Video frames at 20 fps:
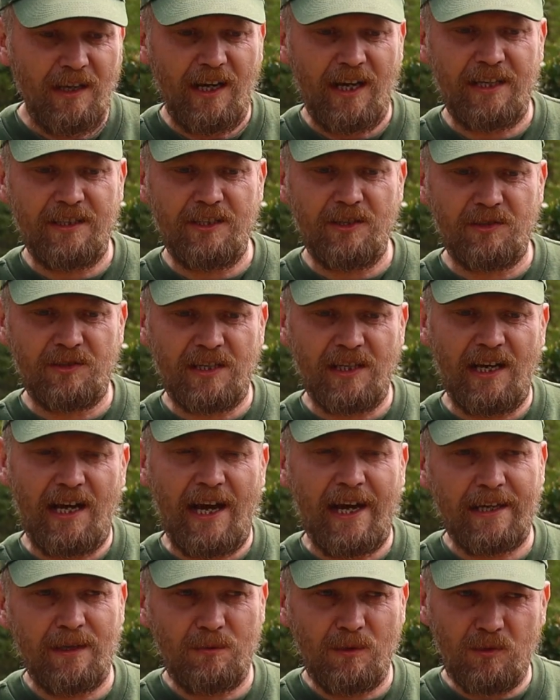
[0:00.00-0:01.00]
and you'd get
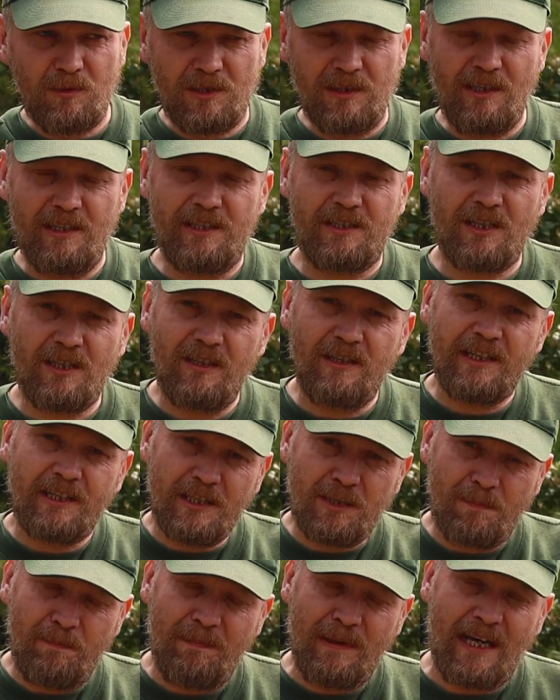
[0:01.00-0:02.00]
animals like
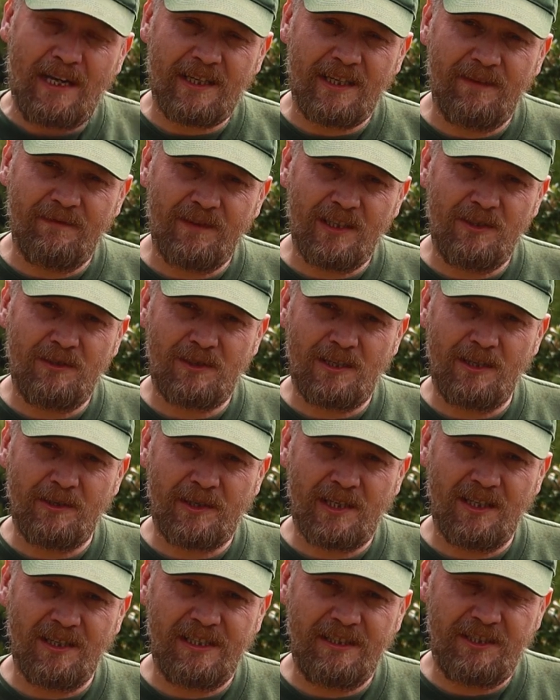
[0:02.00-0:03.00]
tigers back in those
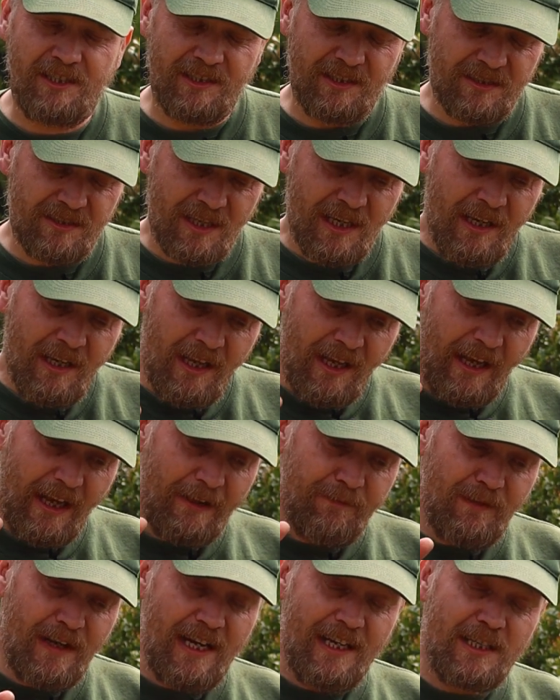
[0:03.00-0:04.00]
locations.
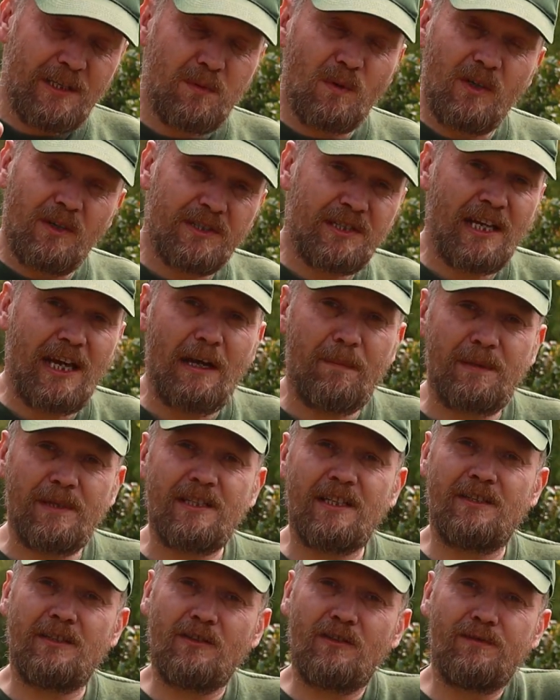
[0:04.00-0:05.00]
And that is what has happened
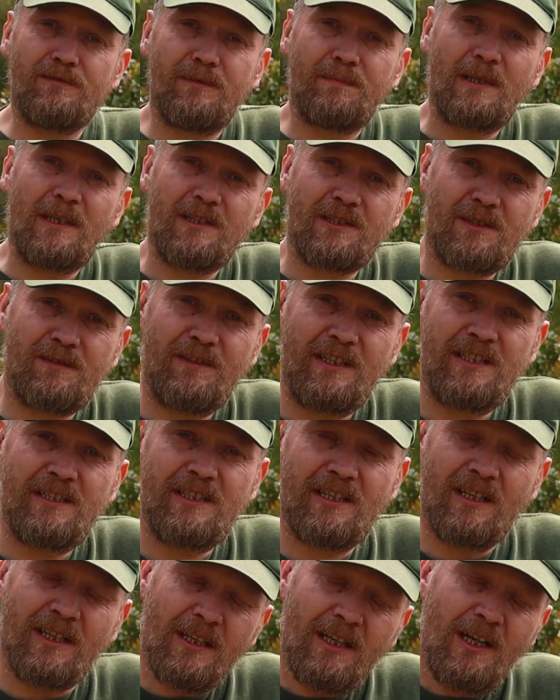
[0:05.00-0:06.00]
in northern parts of
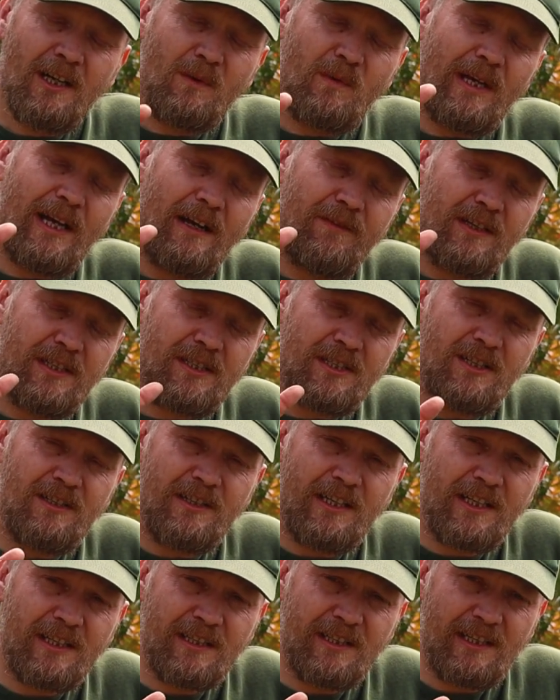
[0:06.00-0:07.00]
India. We have a
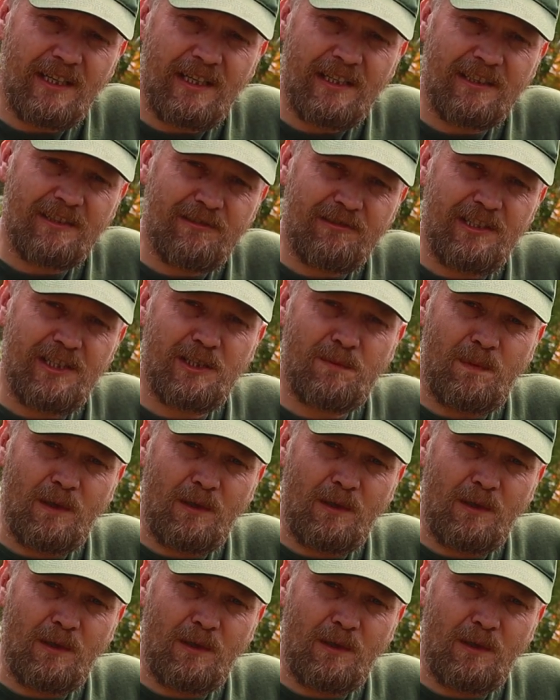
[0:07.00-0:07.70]
tiger increased